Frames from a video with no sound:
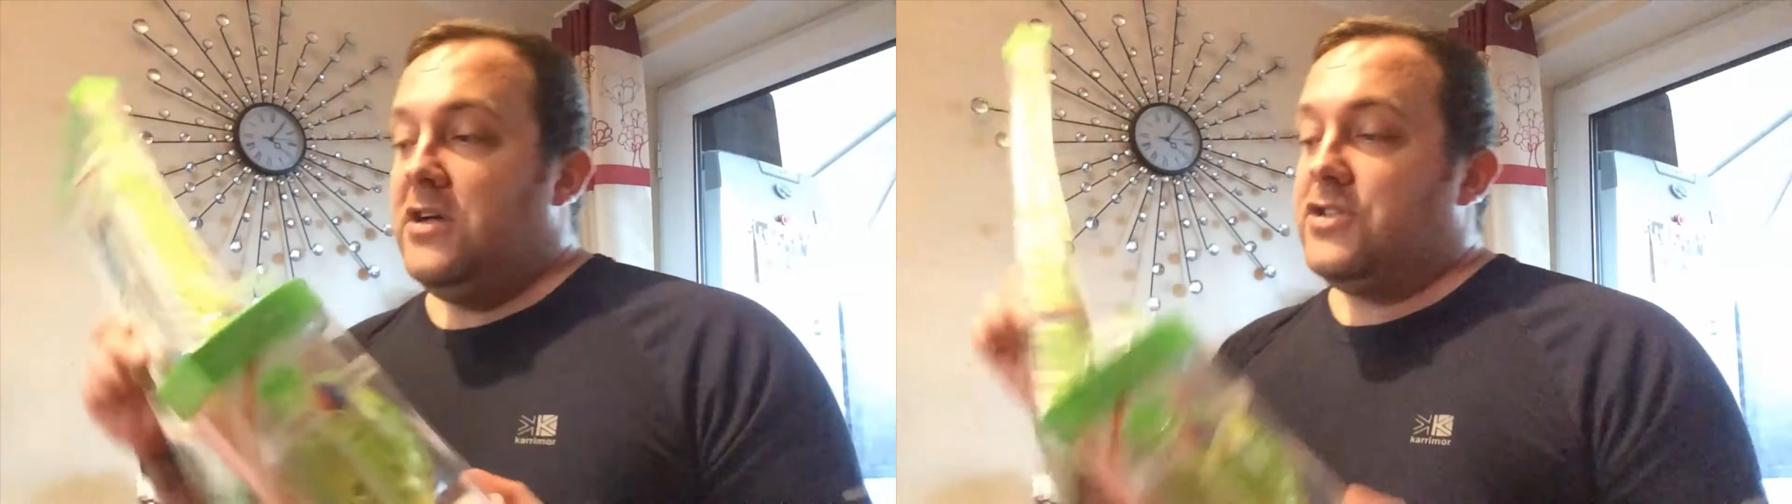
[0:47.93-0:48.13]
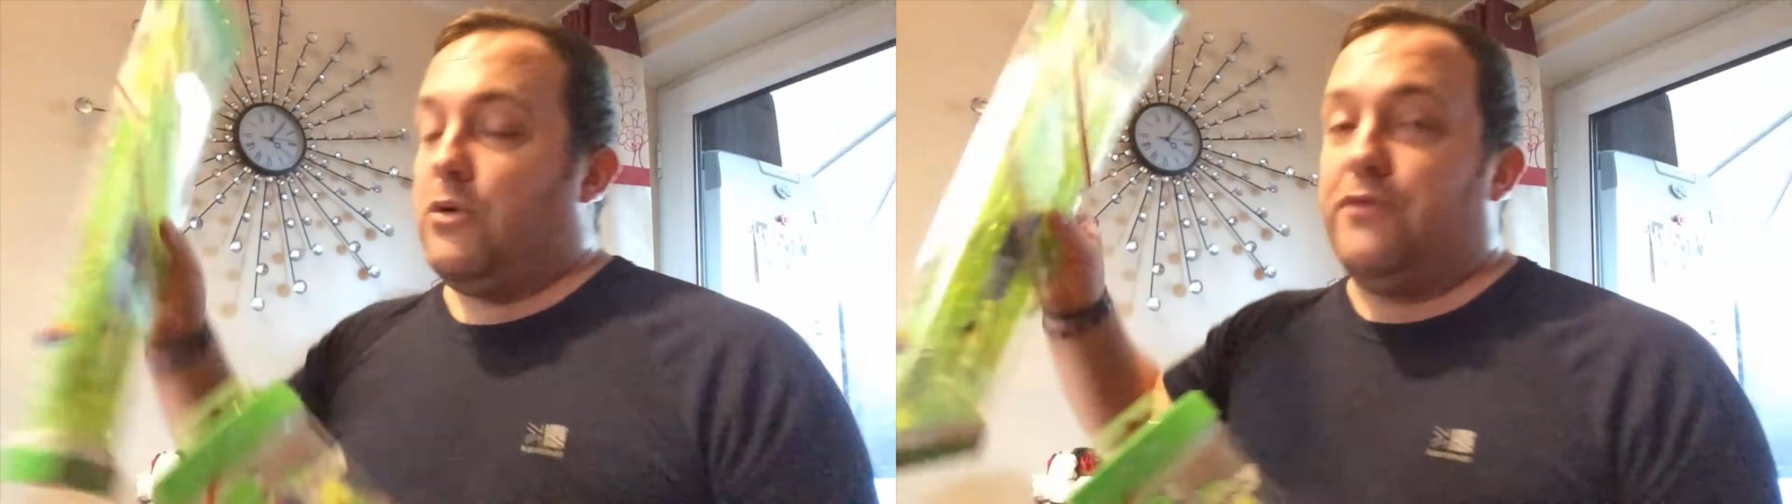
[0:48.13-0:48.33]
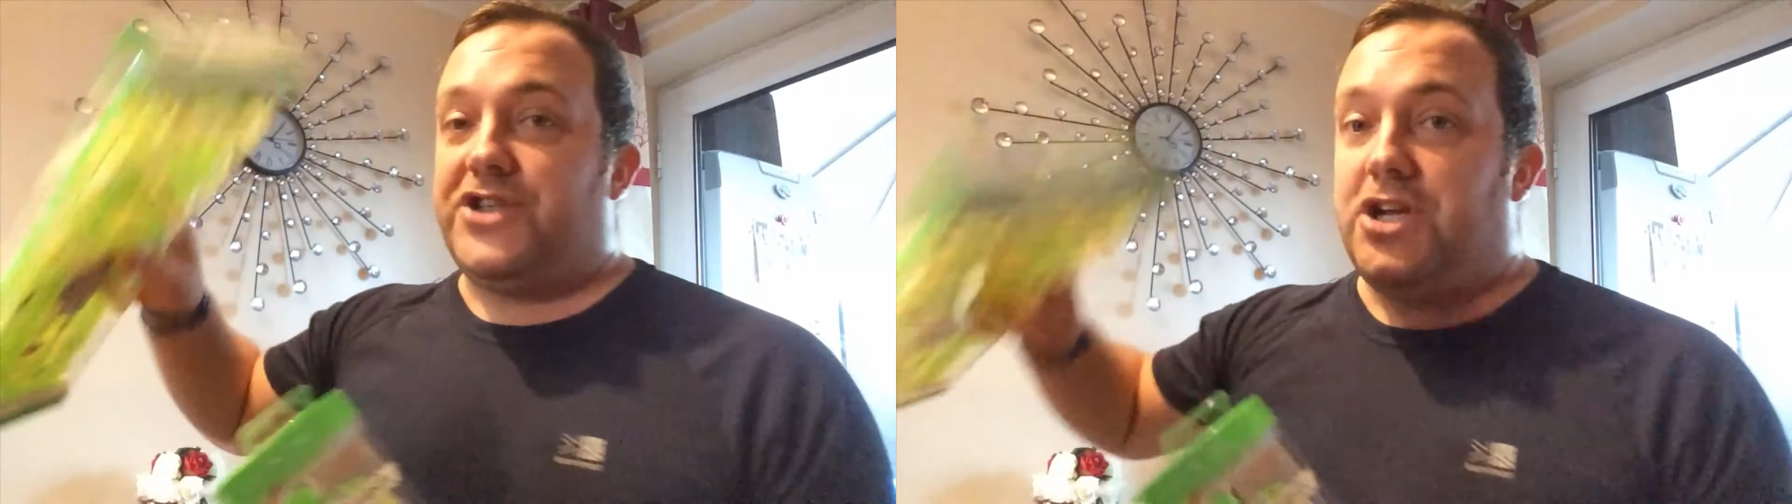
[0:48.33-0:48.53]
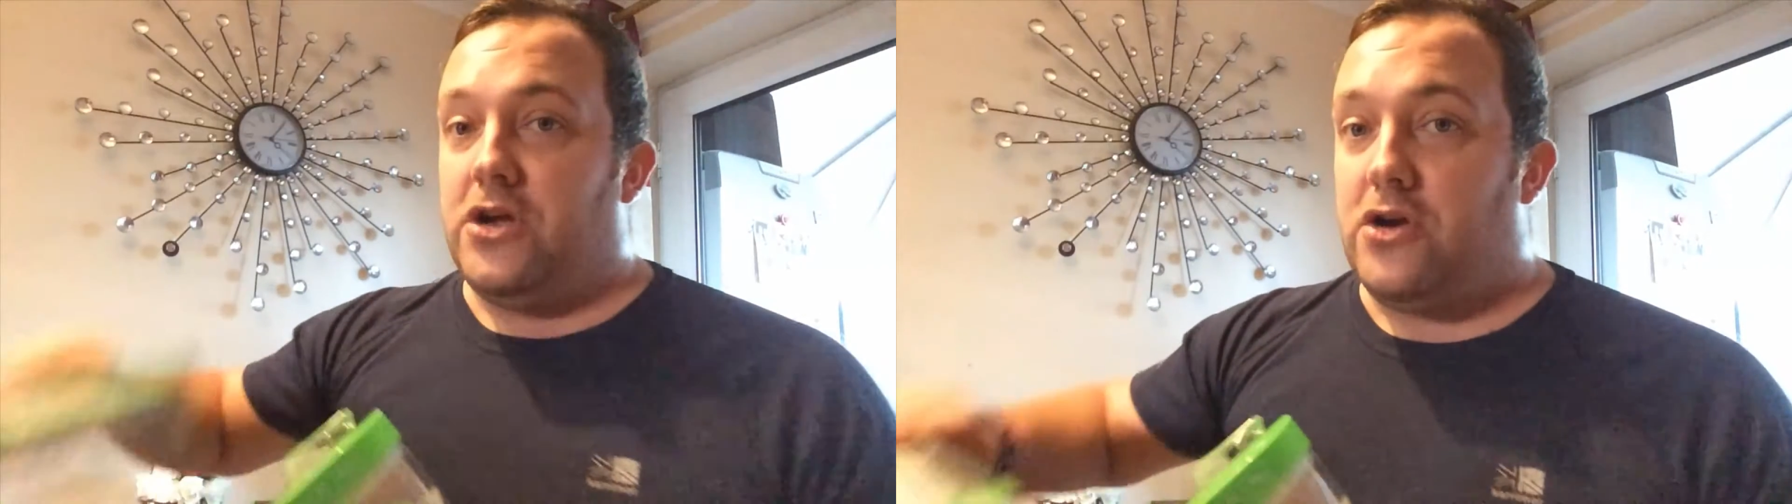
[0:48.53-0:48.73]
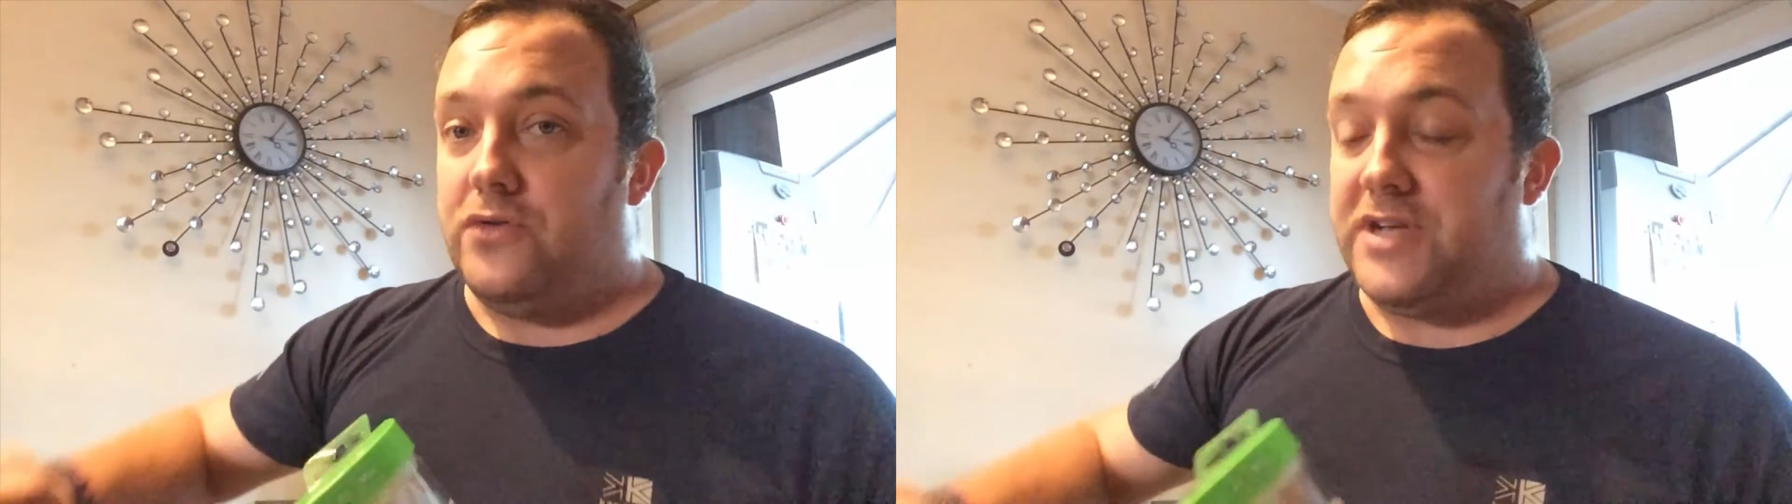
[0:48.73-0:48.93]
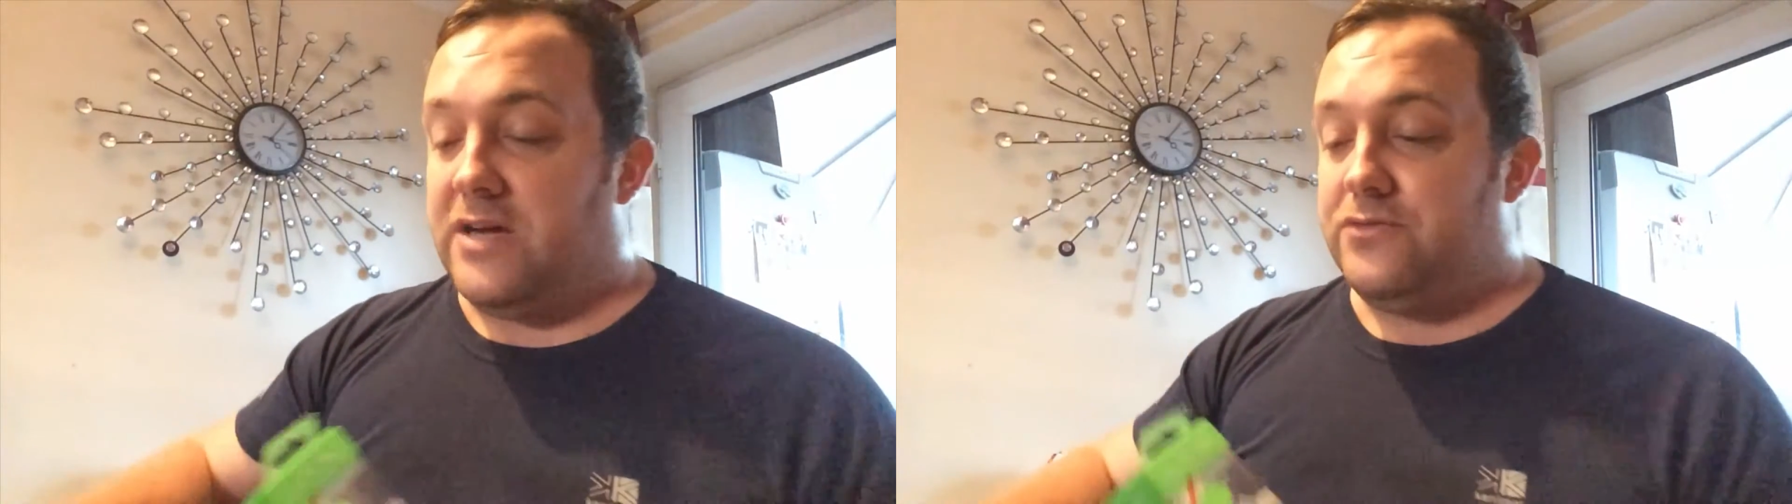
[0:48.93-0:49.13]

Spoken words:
So obviously you can go down.